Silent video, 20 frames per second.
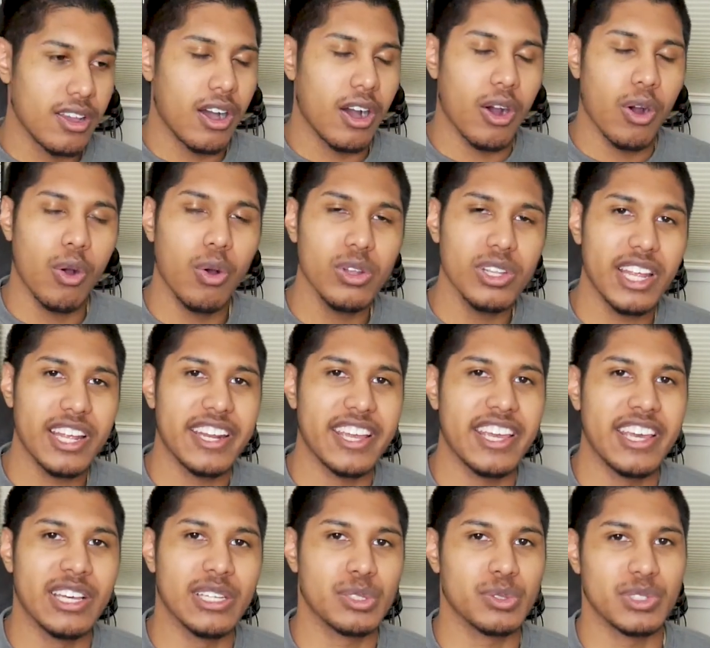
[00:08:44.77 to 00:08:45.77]
A whole lot of
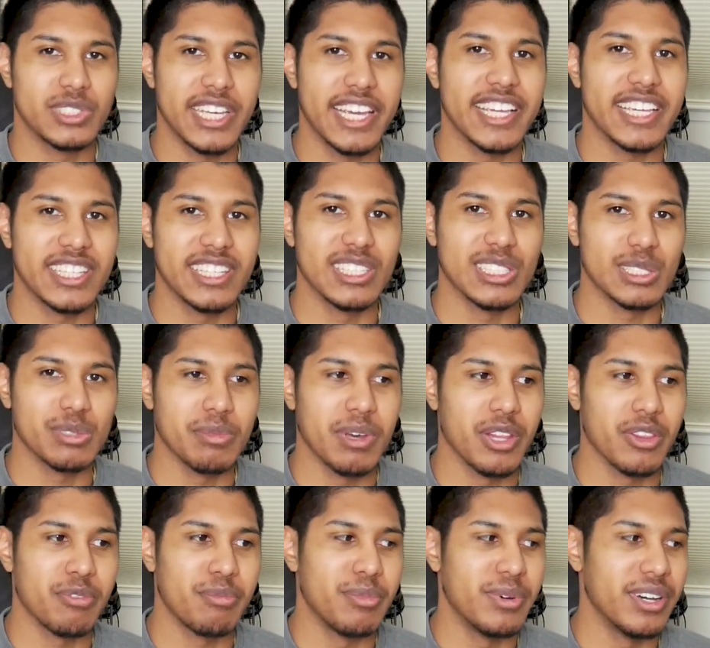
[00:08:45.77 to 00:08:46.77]
L's were taken this
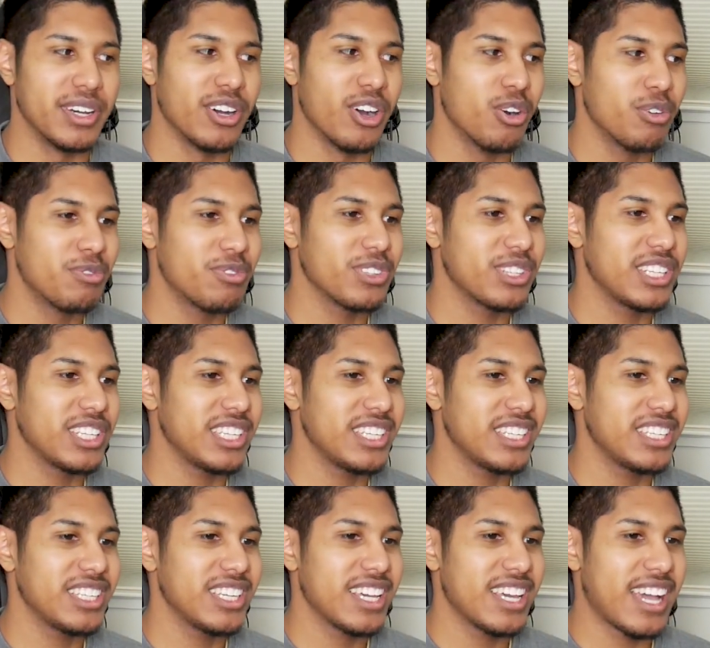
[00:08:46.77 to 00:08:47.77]
month, but
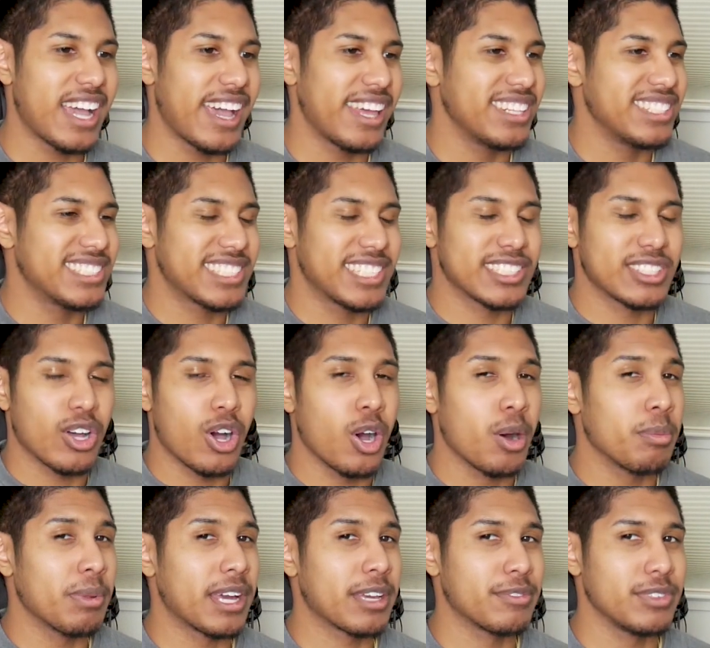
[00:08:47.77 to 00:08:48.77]
hopefully I at least get the
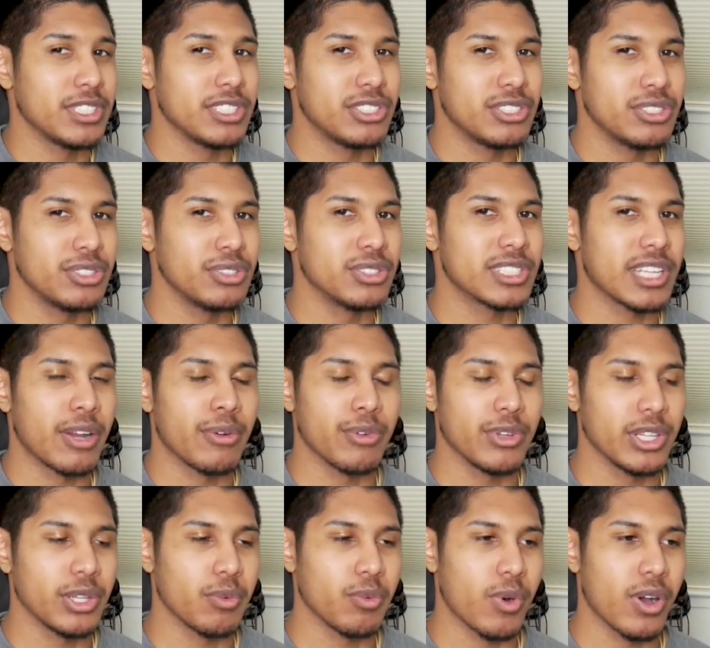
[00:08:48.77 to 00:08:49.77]
all black V2s. I
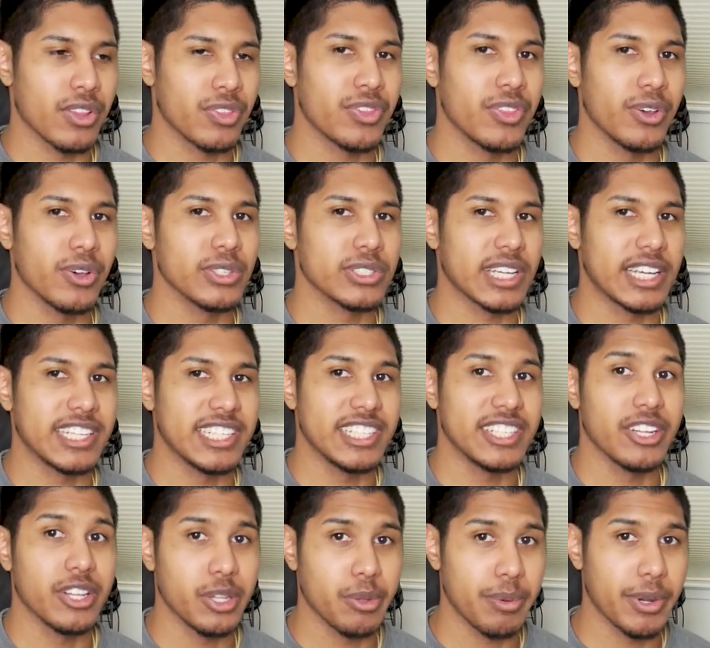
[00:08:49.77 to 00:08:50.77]
really want those. I need
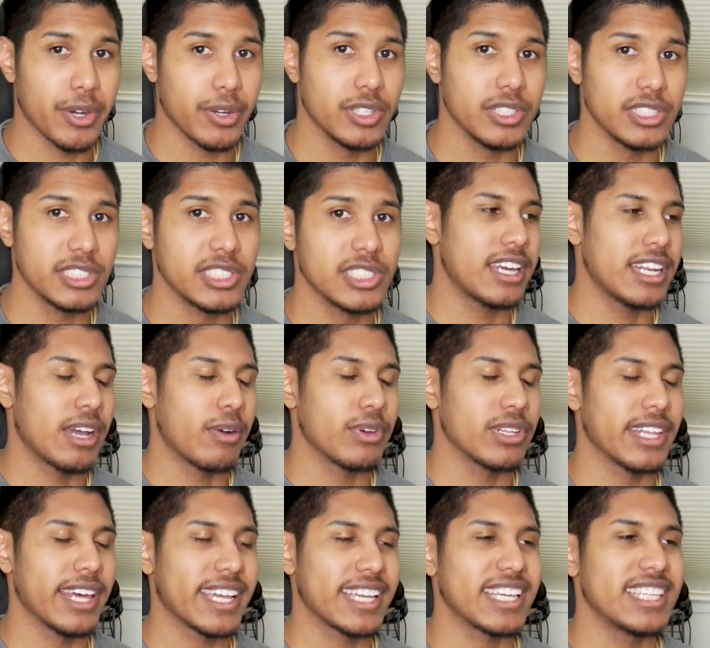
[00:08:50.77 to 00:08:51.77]
another pair of Yeezys, and I
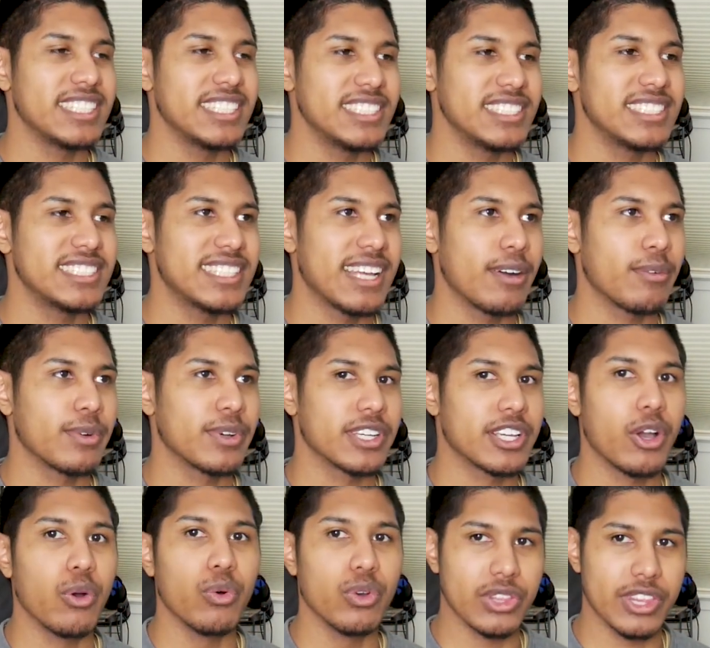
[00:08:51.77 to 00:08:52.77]
would like a Yeezy that would
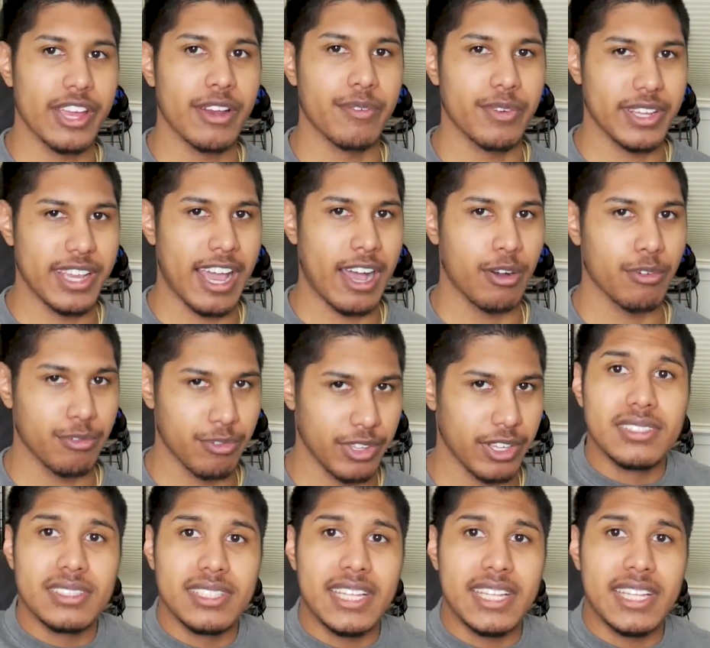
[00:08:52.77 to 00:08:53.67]
go with every outfit.